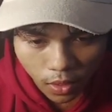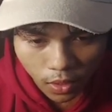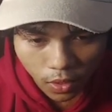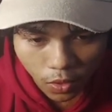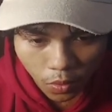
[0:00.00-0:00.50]

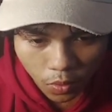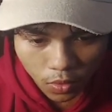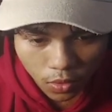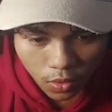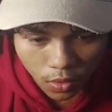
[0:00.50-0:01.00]
use
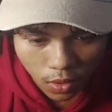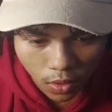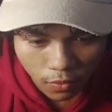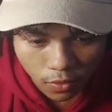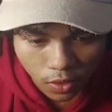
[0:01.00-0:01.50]

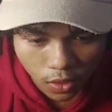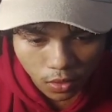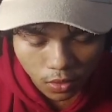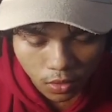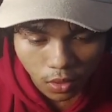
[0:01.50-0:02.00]
different
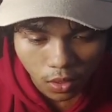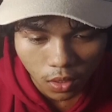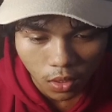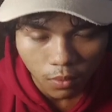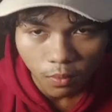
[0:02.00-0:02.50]

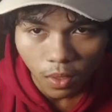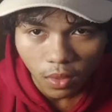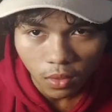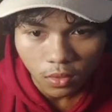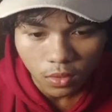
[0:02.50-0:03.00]

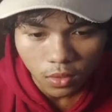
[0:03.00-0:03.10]
methods,